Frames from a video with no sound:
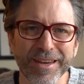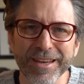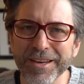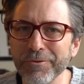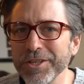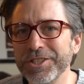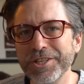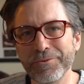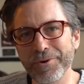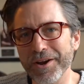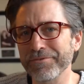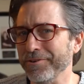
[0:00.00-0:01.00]
Now, what's she
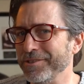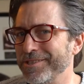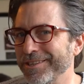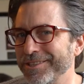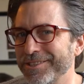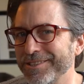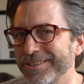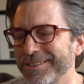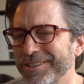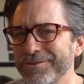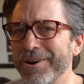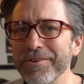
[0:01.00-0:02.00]
referencing?
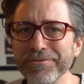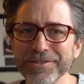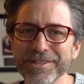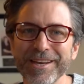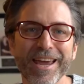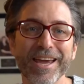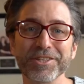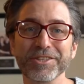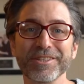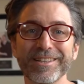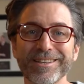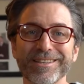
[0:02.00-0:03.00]
She's referencing
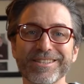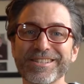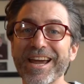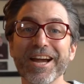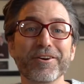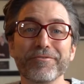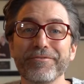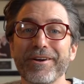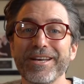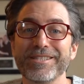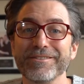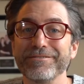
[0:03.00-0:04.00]
actually the
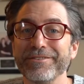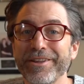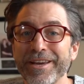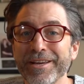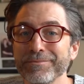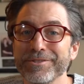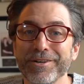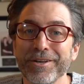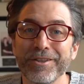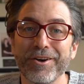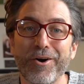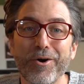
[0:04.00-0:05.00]
sacrifice of lambs
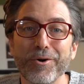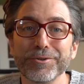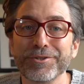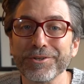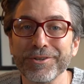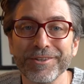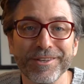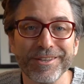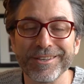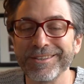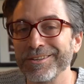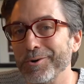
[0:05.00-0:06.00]
on the altar
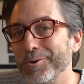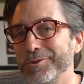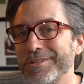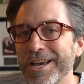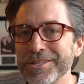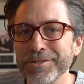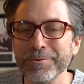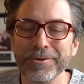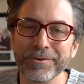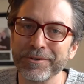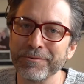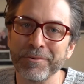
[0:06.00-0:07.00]
in the Old Testament
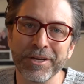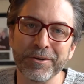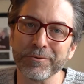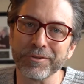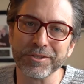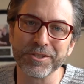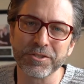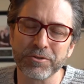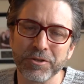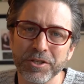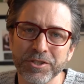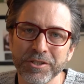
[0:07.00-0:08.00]
or in many religious
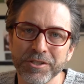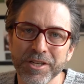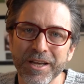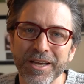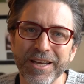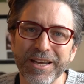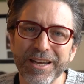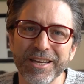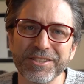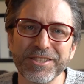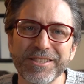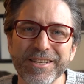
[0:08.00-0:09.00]
traditions.
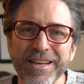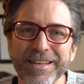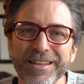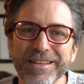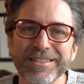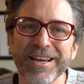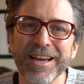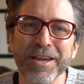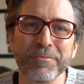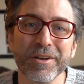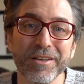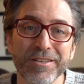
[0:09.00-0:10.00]
And she's saying that
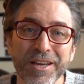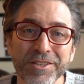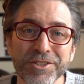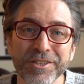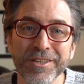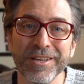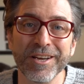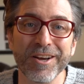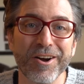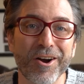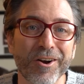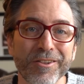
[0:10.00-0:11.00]
time and attention
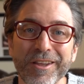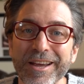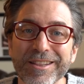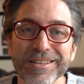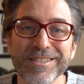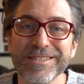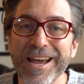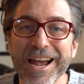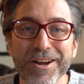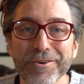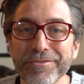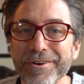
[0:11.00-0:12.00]
are like the
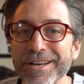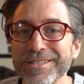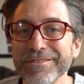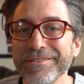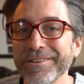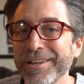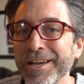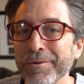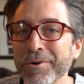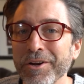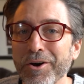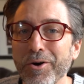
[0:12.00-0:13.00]
sacrifice of a lamb
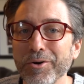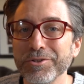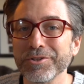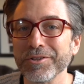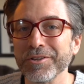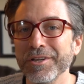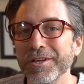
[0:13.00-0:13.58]
on an altar,